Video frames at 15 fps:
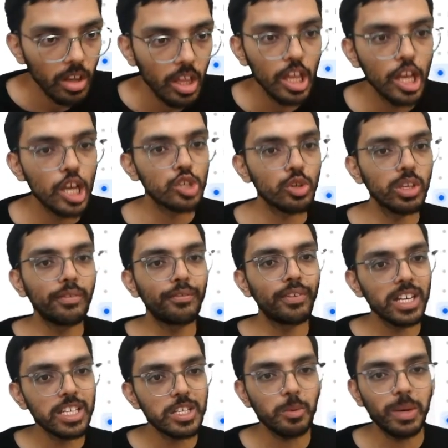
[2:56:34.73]
So in the
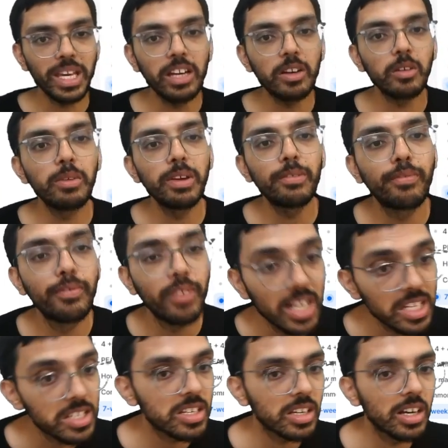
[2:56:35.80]
first week, we
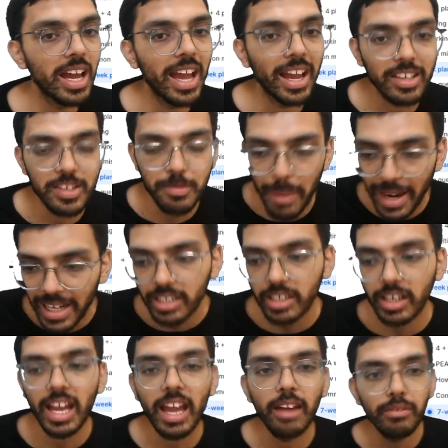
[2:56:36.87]
first expect
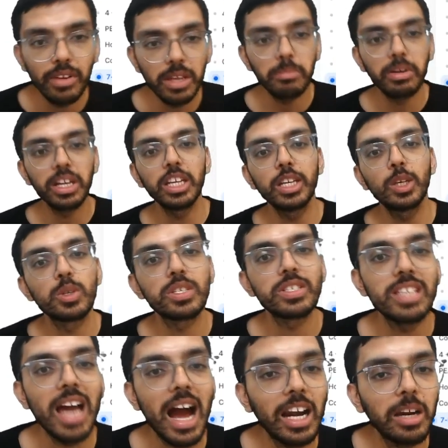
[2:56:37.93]
everybody to
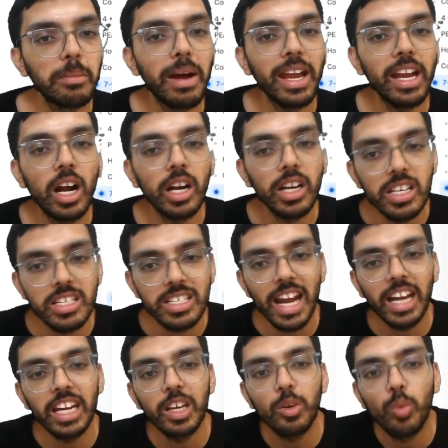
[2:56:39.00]
start by
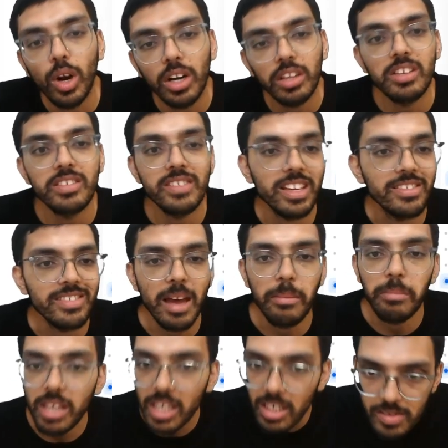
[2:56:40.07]
understanding what this exam
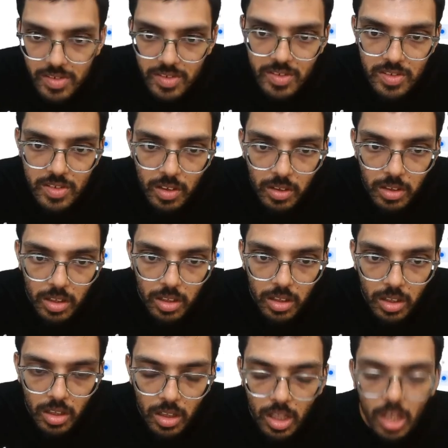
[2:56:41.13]
is,
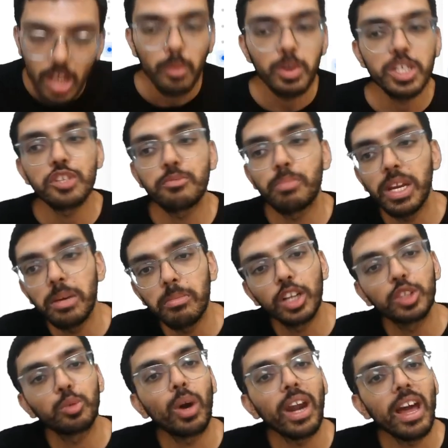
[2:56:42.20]
which is pretty much
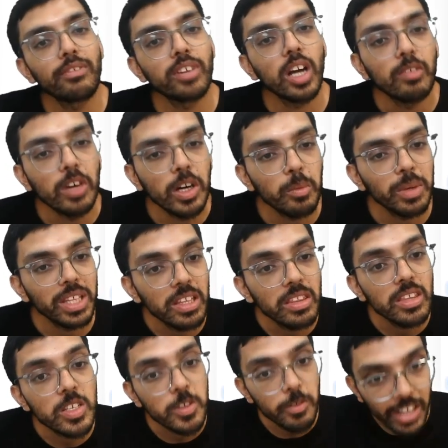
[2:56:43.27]
what I've covered within
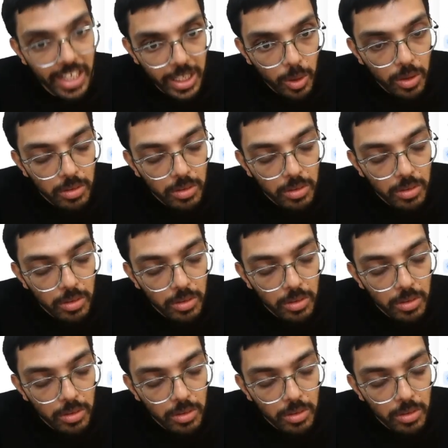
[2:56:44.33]
this video.